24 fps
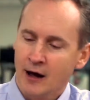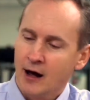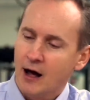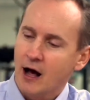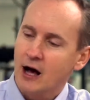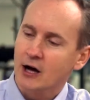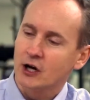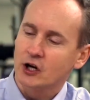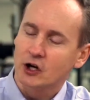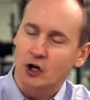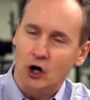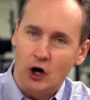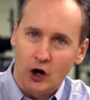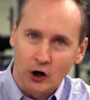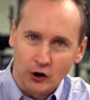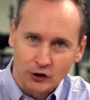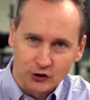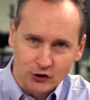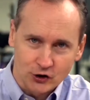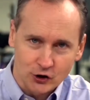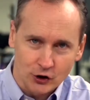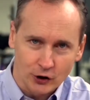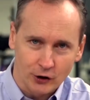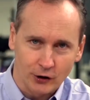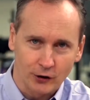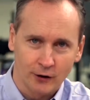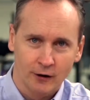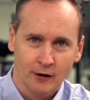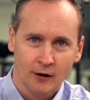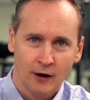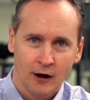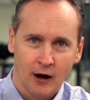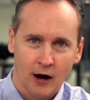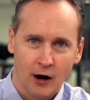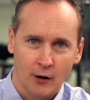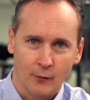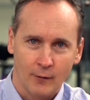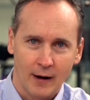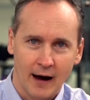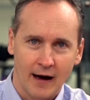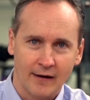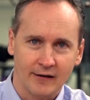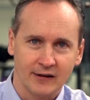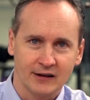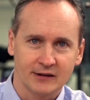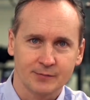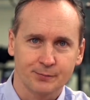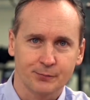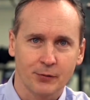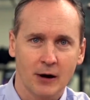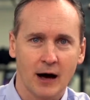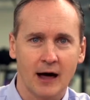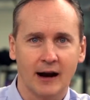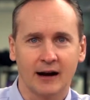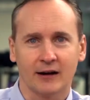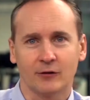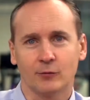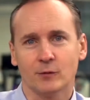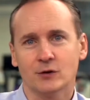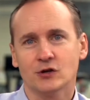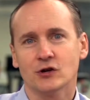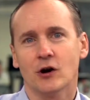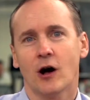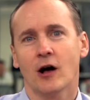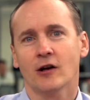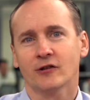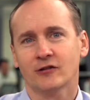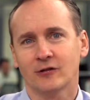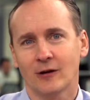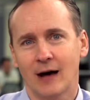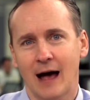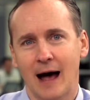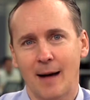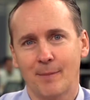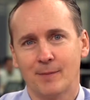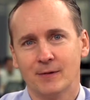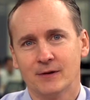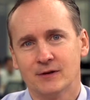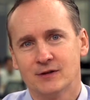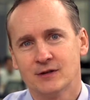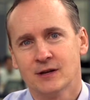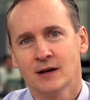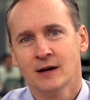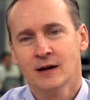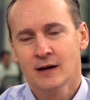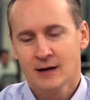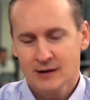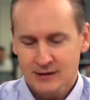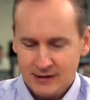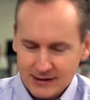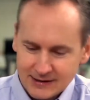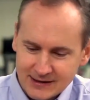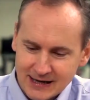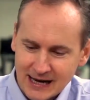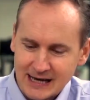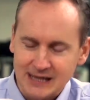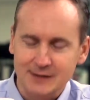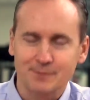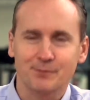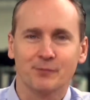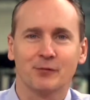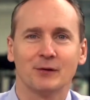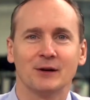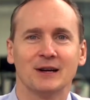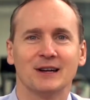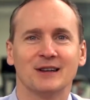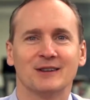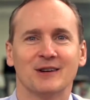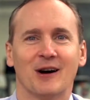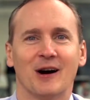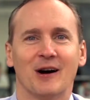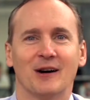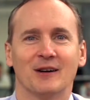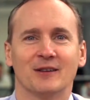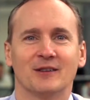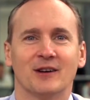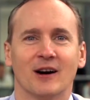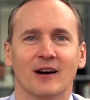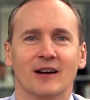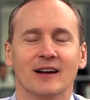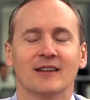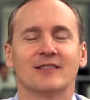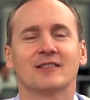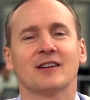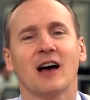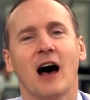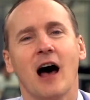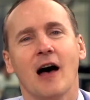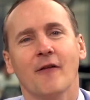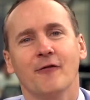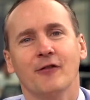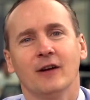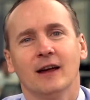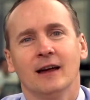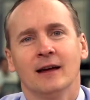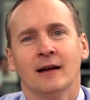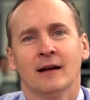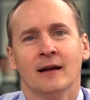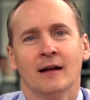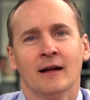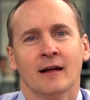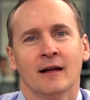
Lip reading: a culture around its product, which also happens to taste pretty darn good. It's coffee